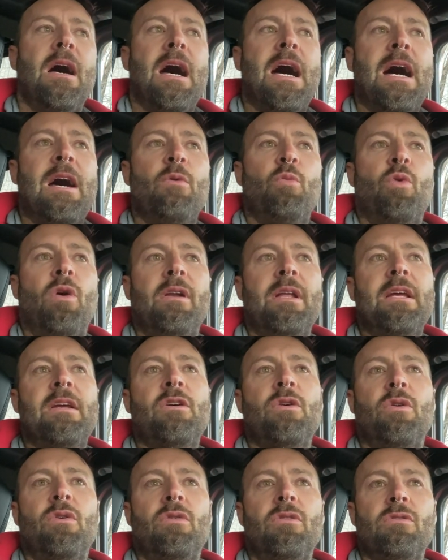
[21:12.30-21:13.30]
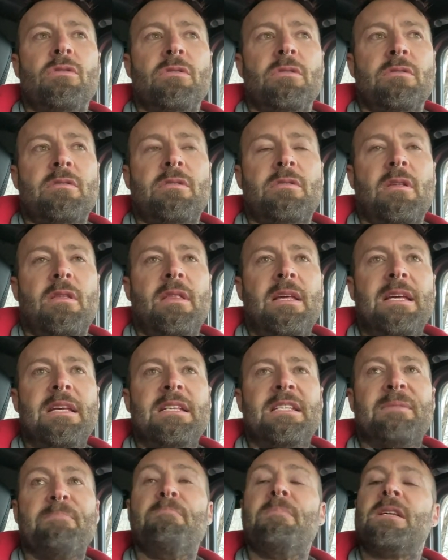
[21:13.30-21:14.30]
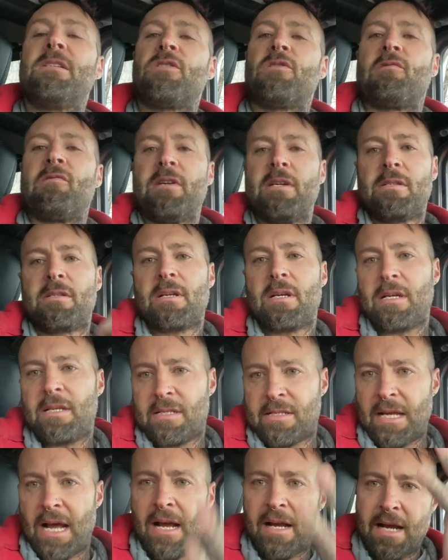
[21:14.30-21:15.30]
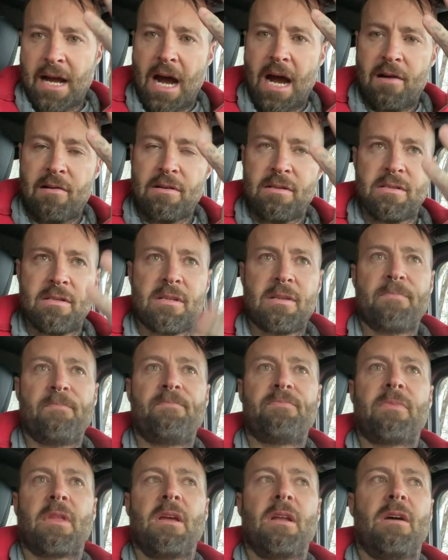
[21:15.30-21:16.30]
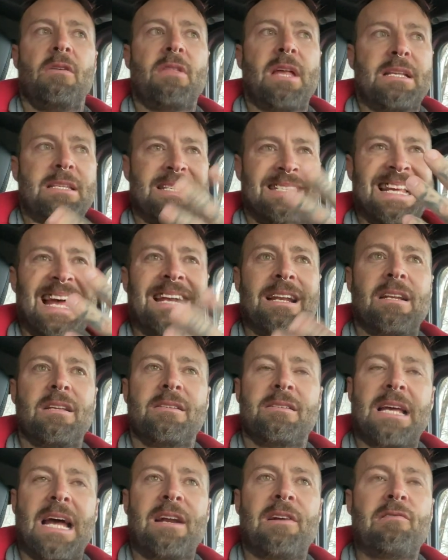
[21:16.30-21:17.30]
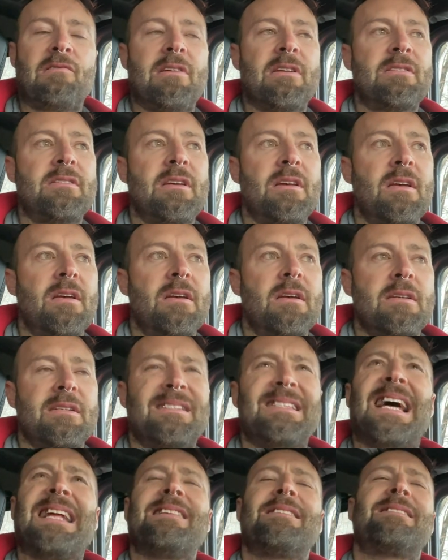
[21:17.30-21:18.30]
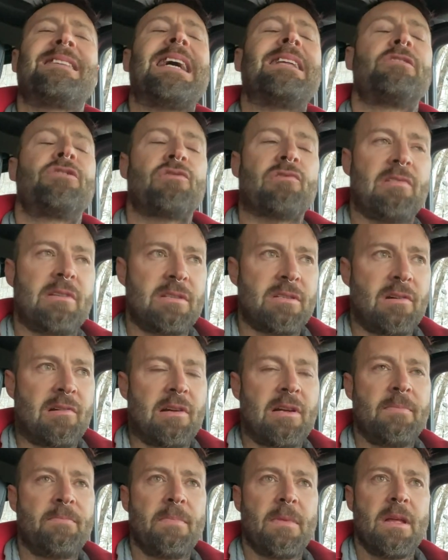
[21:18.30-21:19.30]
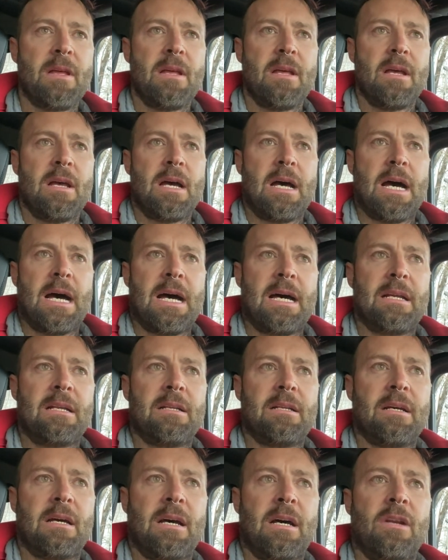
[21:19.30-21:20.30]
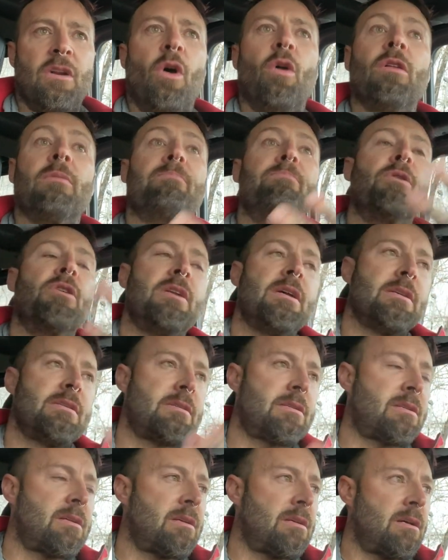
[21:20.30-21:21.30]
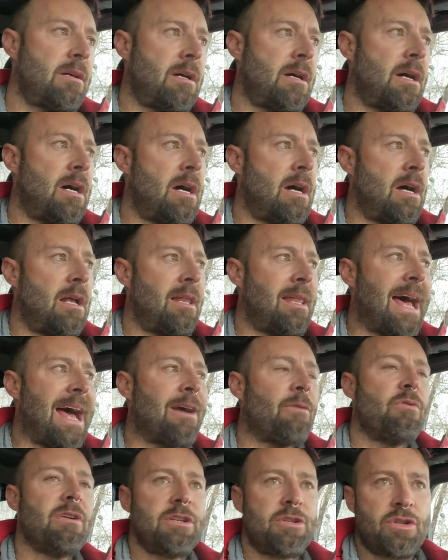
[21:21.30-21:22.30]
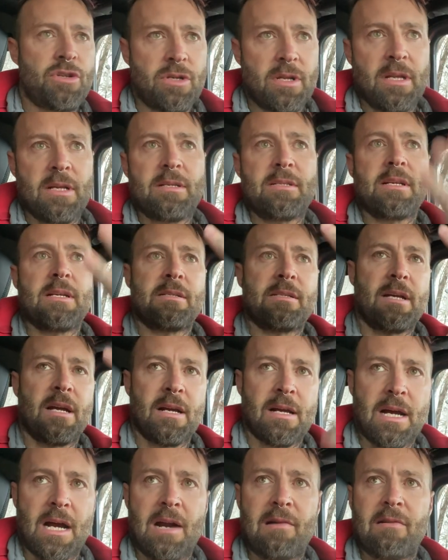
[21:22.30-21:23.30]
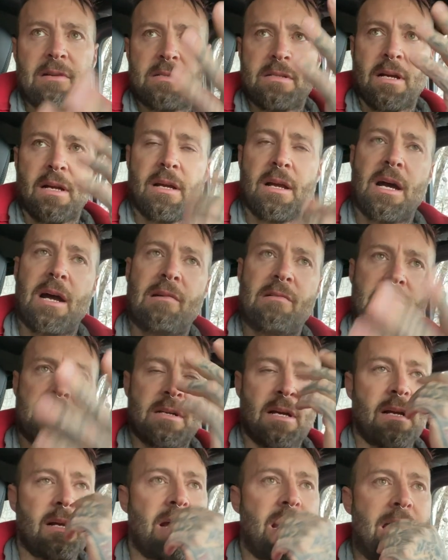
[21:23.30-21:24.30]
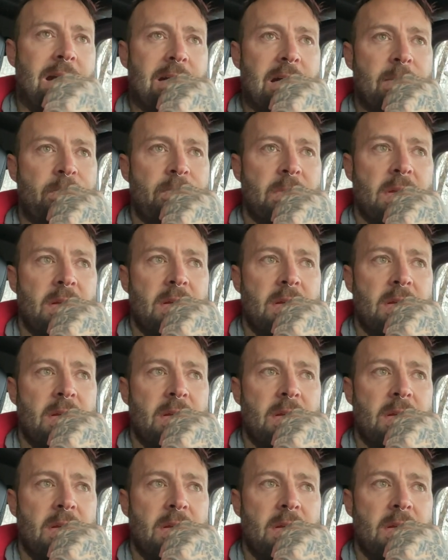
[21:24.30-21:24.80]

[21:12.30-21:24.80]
and what he calls these miseries is sankharas. You know, that's san- Sanskrit, san- Sanskrit, sorry, and uh, an old Buddhist uh, language. He says sankara, sankara, sankara.